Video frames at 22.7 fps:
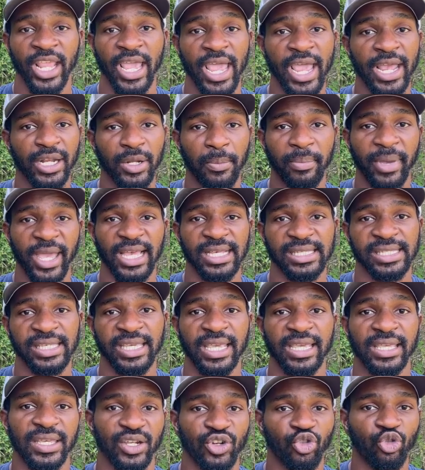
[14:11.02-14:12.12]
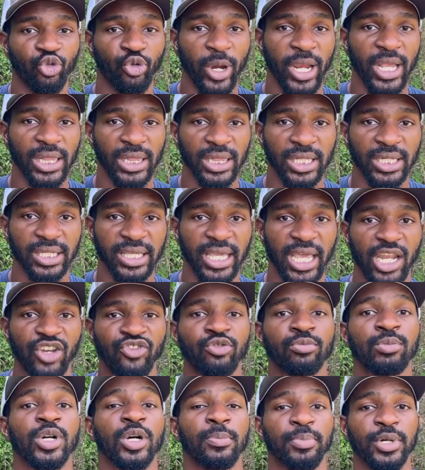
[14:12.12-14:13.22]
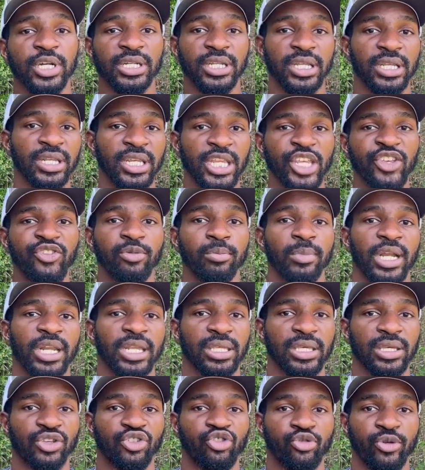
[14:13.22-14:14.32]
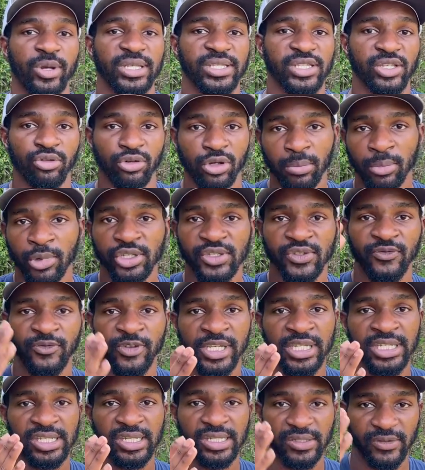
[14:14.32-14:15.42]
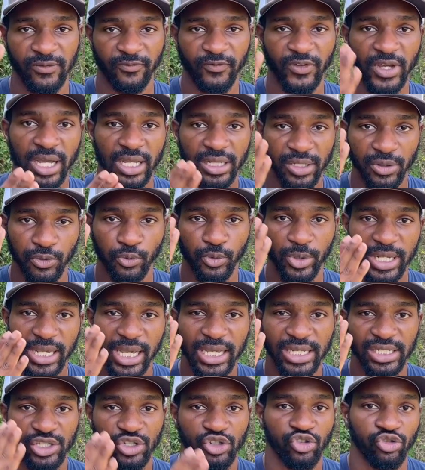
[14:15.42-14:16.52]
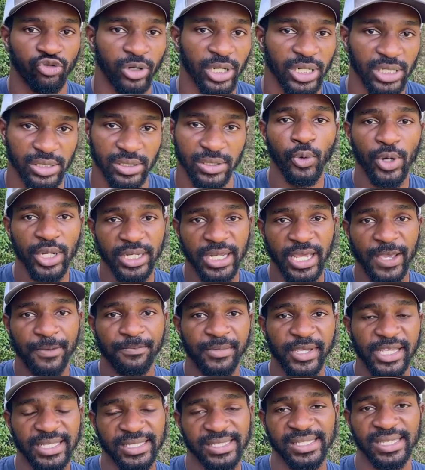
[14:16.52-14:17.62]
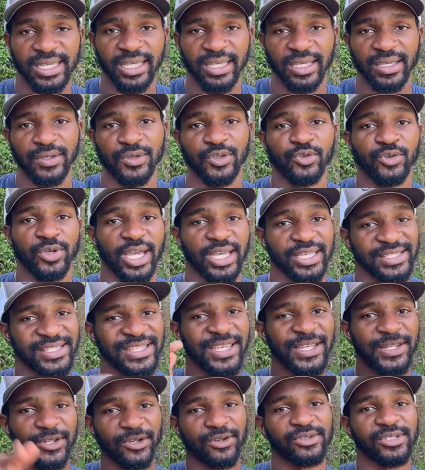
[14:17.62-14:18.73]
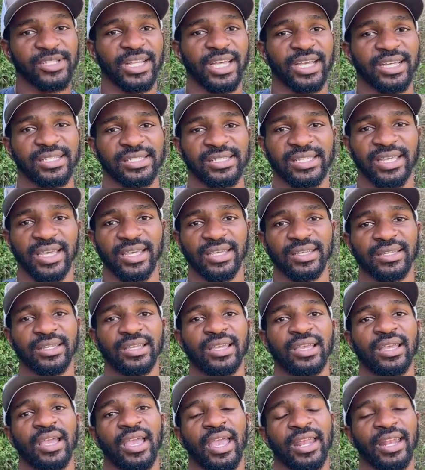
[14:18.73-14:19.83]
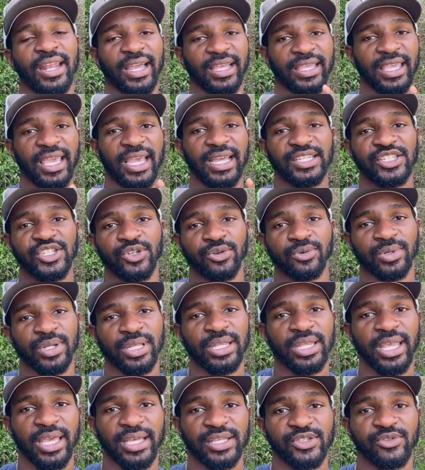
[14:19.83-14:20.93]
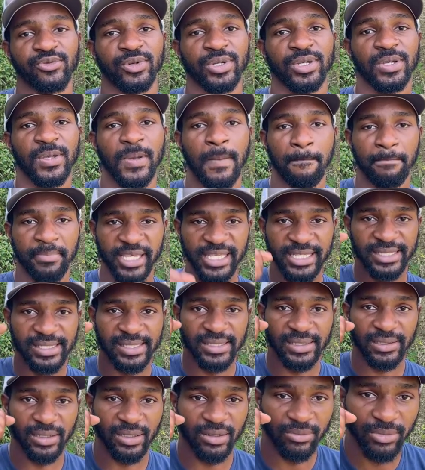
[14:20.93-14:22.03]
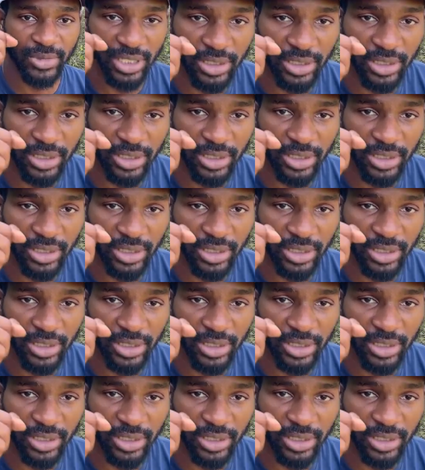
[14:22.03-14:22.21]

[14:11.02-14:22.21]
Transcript: and the bass can't get a great look at it from up underneath, but it can create some of the most vicious, violent reaction strikes. With that being said, you guys keep those lines tight, and I'll catch you on the next one. Peace. I'm